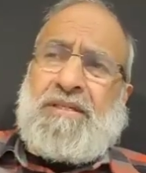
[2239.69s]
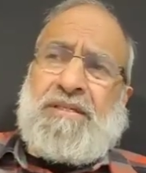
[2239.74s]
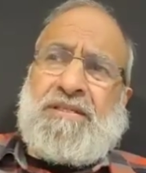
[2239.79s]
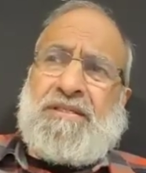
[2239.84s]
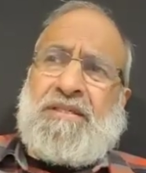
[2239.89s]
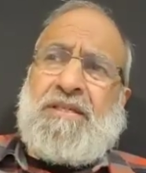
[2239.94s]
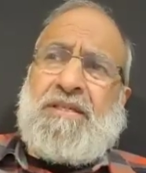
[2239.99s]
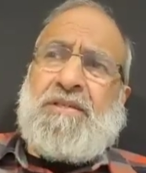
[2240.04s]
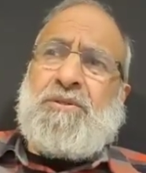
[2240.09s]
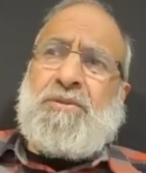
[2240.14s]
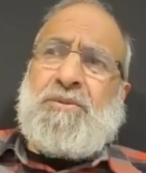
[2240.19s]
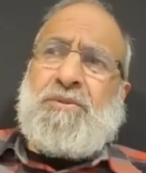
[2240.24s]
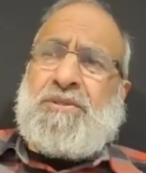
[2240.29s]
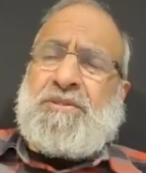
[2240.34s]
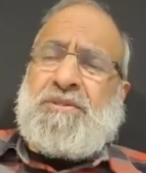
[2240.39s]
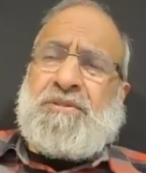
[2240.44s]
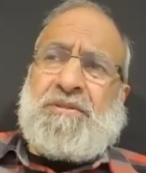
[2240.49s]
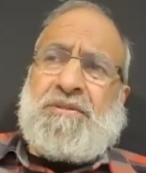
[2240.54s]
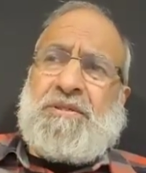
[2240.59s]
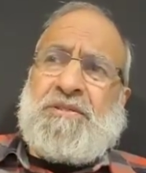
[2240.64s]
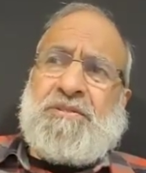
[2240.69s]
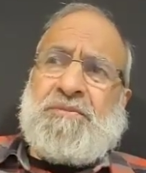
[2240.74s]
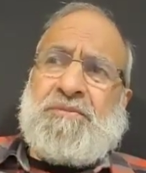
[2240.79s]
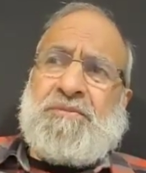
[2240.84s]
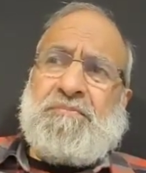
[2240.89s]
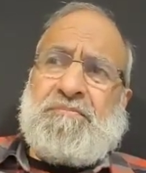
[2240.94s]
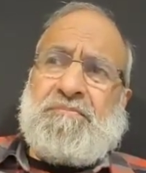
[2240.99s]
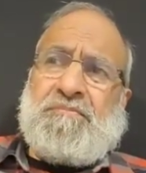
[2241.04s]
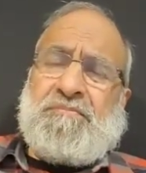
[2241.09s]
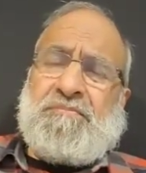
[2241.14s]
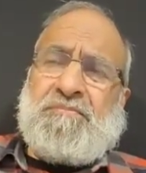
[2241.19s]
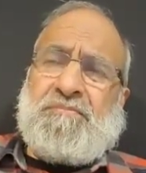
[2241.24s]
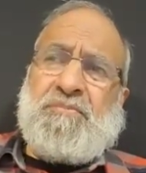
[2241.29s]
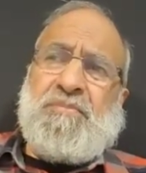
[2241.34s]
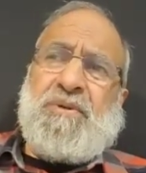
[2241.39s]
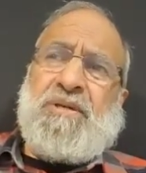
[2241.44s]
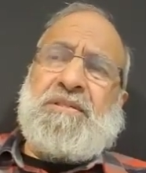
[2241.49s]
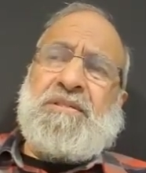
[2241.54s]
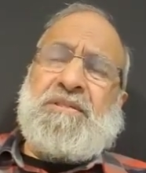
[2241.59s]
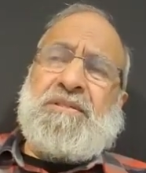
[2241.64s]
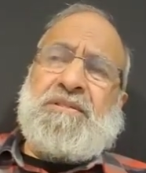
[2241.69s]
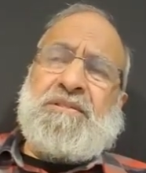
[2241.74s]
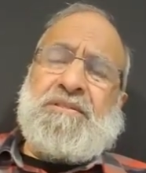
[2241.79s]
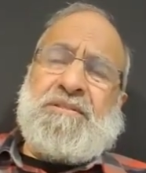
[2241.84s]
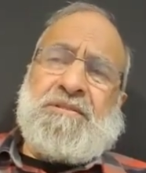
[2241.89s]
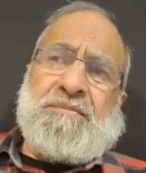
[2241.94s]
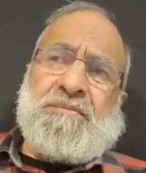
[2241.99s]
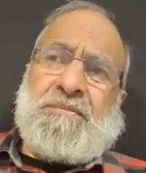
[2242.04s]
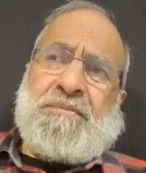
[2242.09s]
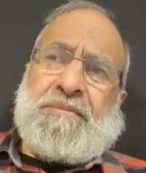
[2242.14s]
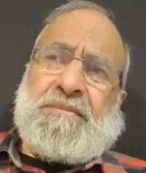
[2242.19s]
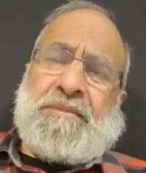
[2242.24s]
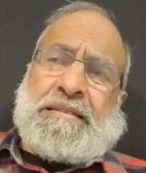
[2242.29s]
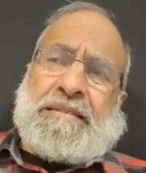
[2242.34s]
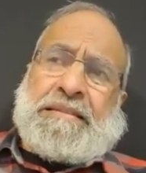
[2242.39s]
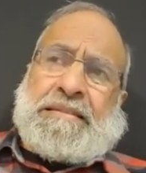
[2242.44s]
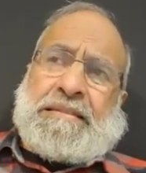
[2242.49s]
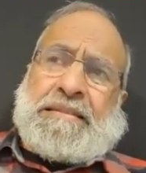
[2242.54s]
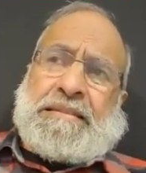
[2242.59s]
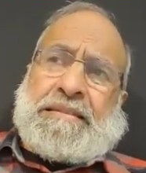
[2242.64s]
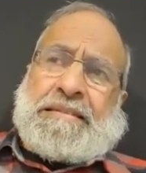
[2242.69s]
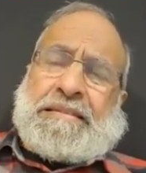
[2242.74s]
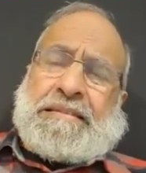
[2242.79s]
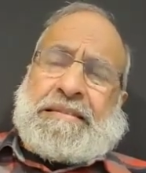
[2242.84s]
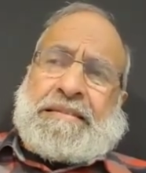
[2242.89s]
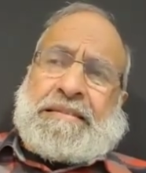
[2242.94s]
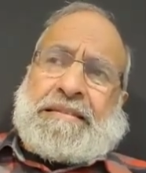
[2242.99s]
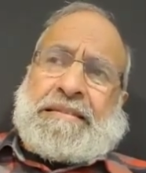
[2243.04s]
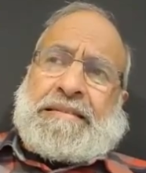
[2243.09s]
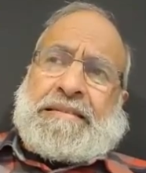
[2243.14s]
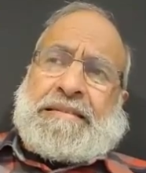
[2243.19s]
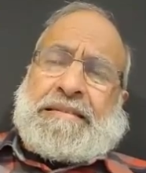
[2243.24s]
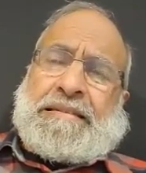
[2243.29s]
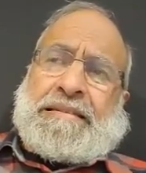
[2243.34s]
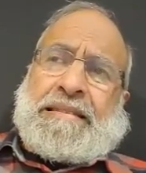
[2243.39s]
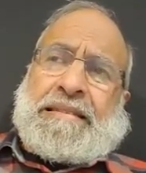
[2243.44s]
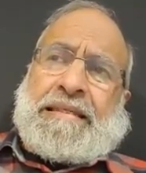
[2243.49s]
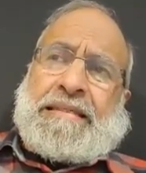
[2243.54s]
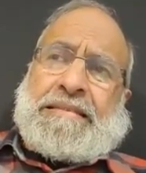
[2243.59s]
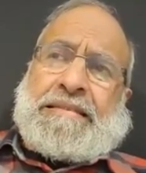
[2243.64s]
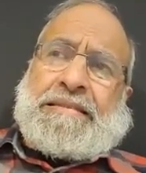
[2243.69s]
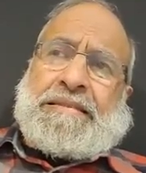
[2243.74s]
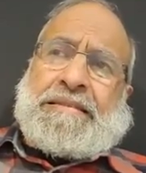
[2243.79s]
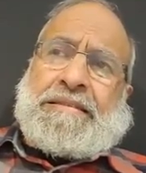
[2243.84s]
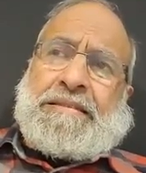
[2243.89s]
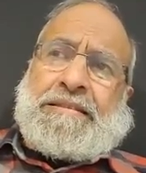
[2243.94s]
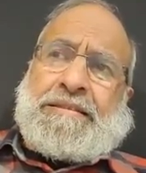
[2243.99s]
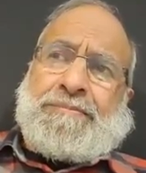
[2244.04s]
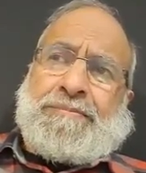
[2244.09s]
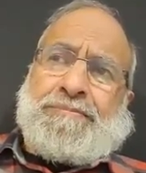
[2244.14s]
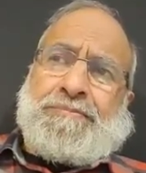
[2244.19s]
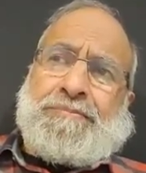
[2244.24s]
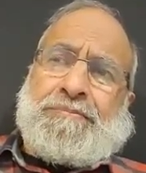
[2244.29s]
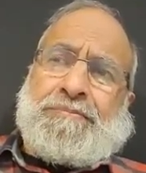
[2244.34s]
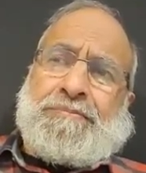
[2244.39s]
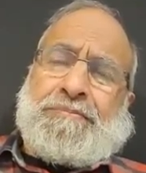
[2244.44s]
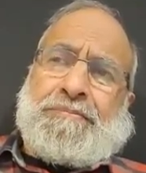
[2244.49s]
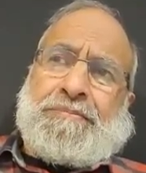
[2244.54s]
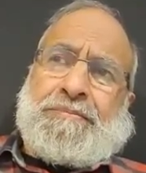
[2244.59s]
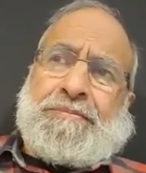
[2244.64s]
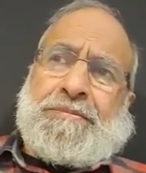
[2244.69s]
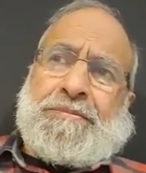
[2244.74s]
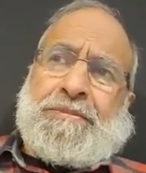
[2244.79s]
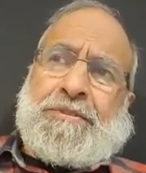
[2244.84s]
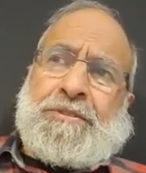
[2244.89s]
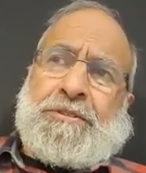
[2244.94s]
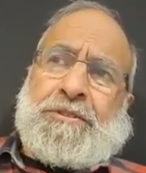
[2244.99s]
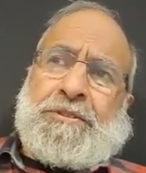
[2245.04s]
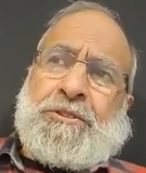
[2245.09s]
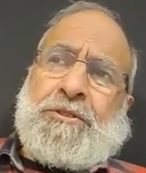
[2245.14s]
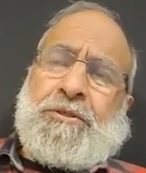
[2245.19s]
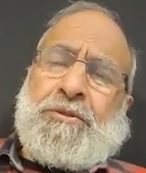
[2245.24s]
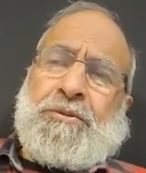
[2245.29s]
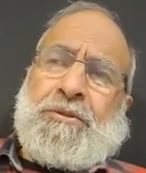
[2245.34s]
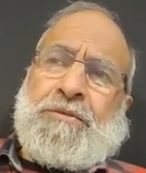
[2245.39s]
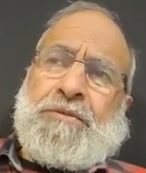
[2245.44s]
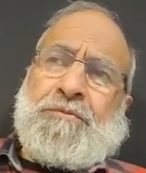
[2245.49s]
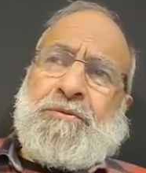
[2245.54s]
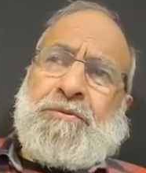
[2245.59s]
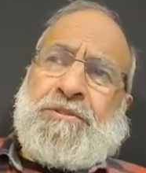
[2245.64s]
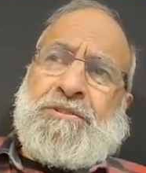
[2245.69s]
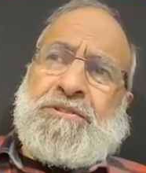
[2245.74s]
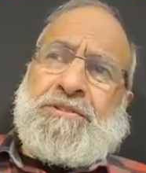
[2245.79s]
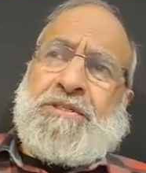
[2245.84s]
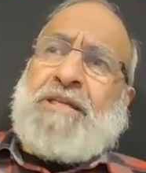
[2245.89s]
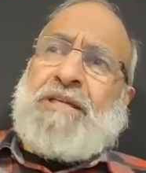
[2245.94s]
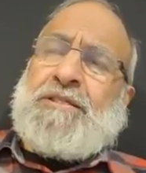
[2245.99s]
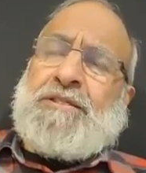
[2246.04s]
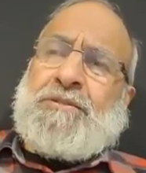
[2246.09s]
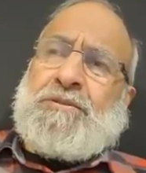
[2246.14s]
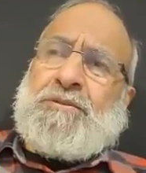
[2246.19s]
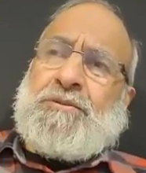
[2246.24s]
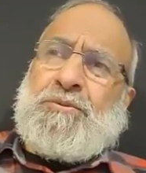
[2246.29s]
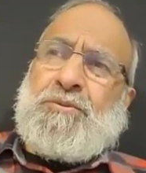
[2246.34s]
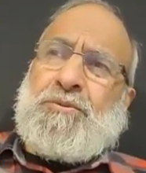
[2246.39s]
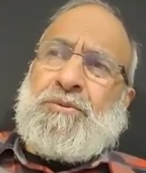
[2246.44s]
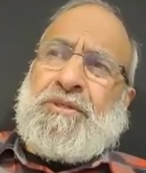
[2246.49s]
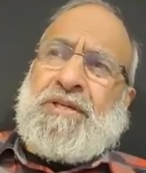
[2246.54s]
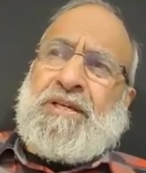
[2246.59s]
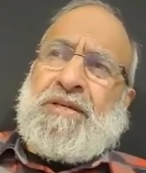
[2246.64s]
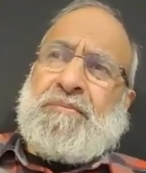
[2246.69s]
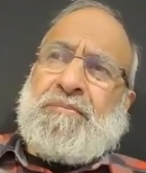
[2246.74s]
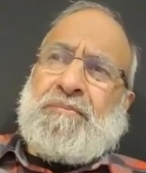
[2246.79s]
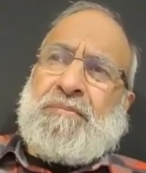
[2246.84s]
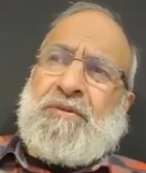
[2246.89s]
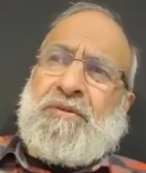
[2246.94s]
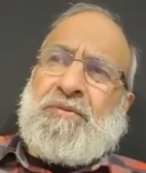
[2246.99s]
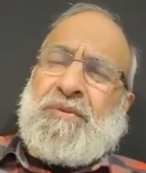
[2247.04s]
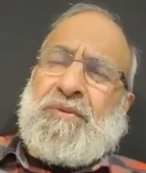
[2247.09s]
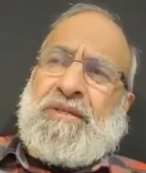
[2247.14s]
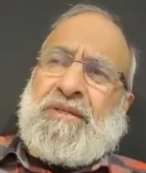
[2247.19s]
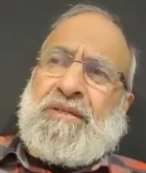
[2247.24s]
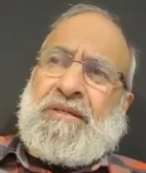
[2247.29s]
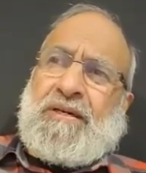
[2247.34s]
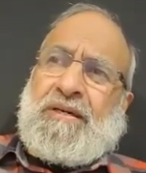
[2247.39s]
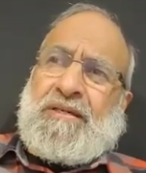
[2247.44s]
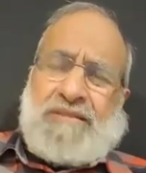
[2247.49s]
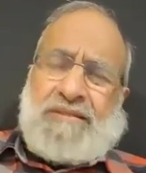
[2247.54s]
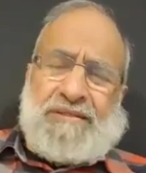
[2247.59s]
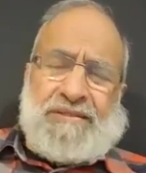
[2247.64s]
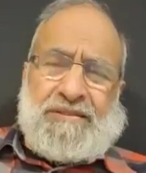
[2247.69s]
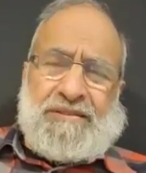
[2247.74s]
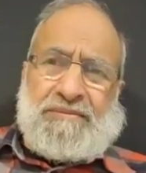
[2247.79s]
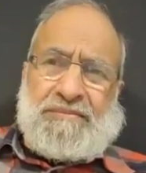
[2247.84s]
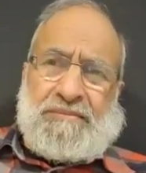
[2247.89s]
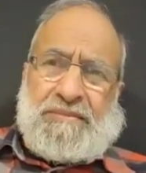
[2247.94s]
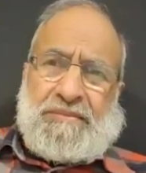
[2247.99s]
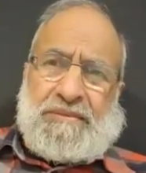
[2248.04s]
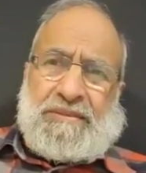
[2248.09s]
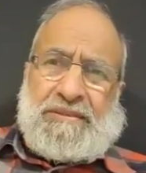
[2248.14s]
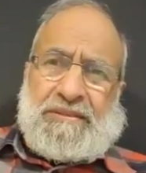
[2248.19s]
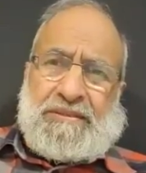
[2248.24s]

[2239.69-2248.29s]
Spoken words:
He said to his brothers that, it was Satan who came between us